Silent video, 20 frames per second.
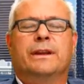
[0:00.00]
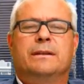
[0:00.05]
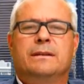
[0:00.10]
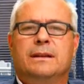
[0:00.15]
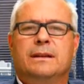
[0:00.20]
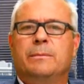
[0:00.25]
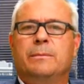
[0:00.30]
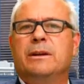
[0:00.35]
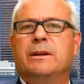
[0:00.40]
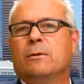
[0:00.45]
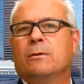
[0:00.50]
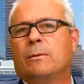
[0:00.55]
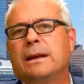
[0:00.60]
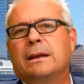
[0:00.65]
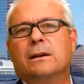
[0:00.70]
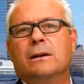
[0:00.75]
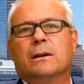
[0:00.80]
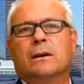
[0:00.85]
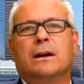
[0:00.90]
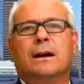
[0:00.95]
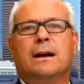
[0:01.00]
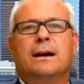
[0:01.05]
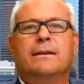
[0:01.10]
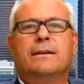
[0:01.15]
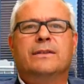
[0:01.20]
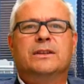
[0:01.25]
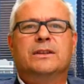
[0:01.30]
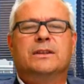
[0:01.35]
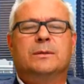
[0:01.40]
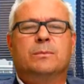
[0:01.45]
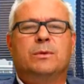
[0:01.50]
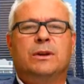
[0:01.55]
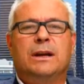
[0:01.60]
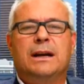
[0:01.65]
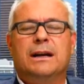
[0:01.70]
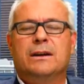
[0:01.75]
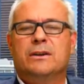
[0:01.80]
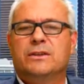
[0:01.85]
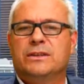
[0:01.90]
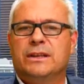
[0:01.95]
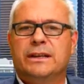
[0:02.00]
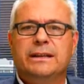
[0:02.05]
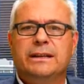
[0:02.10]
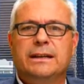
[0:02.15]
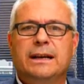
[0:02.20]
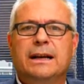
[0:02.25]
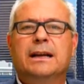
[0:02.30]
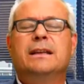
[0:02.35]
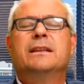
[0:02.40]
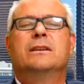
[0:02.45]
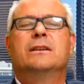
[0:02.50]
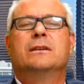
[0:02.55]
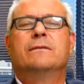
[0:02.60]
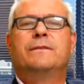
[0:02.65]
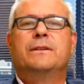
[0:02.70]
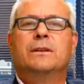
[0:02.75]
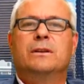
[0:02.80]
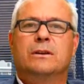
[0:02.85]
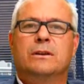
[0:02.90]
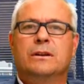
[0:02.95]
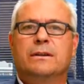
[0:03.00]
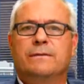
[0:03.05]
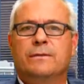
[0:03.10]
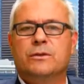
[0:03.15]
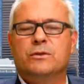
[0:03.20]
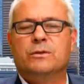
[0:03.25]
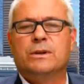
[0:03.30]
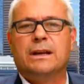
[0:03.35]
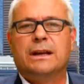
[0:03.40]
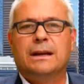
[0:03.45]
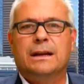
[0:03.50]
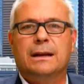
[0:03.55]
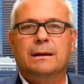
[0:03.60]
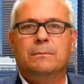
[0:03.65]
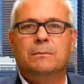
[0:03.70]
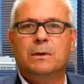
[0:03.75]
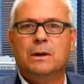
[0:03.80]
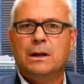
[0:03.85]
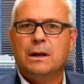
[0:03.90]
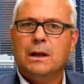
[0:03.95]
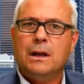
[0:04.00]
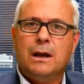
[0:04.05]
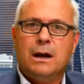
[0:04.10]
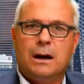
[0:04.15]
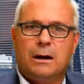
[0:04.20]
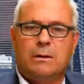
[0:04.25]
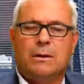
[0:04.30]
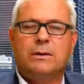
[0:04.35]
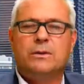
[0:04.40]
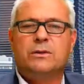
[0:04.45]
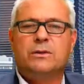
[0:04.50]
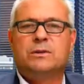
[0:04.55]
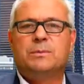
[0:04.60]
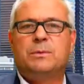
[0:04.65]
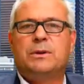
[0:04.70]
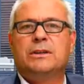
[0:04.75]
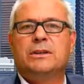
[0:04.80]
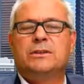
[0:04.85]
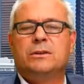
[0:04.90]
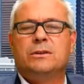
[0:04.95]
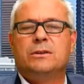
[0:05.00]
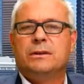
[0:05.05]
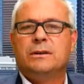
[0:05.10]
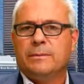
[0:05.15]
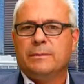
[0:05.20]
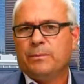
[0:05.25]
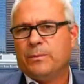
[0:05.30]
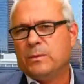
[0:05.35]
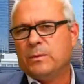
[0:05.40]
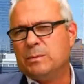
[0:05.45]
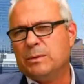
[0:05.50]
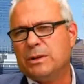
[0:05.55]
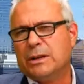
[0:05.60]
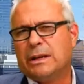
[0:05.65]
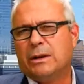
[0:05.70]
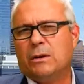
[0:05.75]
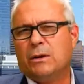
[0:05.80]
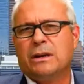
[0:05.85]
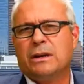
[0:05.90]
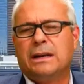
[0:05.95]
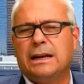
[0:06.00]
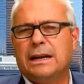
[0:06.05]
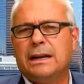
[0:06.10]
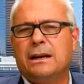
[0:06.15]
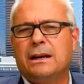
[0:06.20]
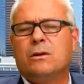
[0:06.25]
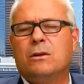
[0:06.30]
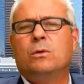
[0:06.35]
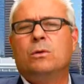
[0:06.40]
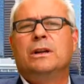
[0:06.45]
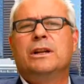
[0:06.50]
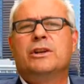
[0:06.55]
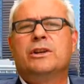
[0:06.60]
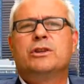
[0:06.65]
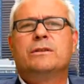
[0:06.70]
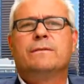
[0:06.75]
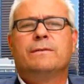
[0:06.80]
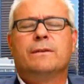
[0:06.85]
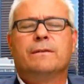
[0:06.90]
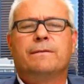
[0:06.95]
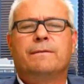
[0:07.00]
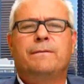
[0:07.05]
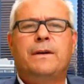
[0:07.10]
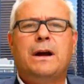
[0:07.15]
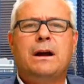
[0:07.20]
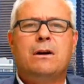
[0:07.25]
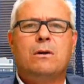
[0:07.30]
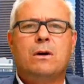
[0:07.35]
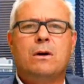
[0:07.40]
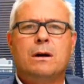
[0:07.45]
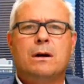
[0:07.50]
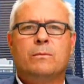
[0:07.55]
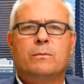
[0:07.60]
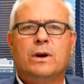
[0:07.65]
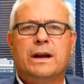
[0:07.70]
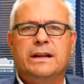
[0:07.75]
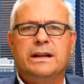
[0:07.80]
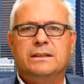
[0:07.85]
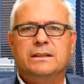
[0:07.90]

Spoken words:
They'll be your regular coffee suppliers, and you'll feel good for drinking it. Our other sponsor has been the Canadian Coalition for Firearm Rights.